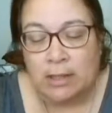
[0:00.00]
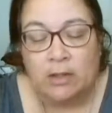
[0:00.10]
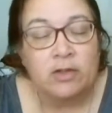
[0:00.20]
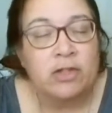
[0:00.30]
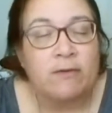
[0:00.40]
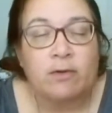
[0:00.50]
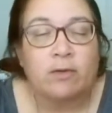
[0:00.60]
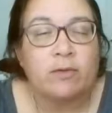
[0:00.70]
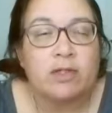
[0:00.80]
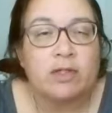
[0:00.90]
there's
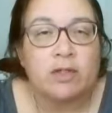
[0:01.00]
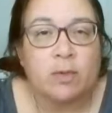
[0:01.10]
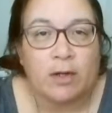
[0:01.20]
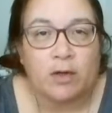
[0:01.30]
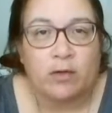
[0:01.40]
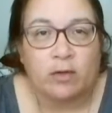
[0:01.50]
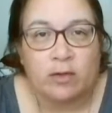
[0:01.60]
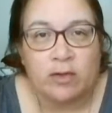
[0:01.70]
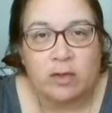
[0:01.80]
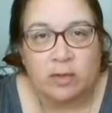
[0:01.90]
several reasons why you
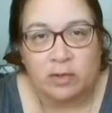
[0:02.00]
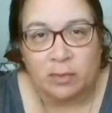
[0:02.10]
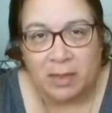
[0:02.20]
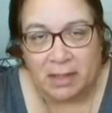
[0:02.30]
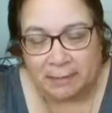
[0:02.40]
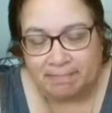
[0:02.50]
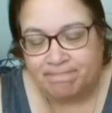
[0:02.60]
use social media.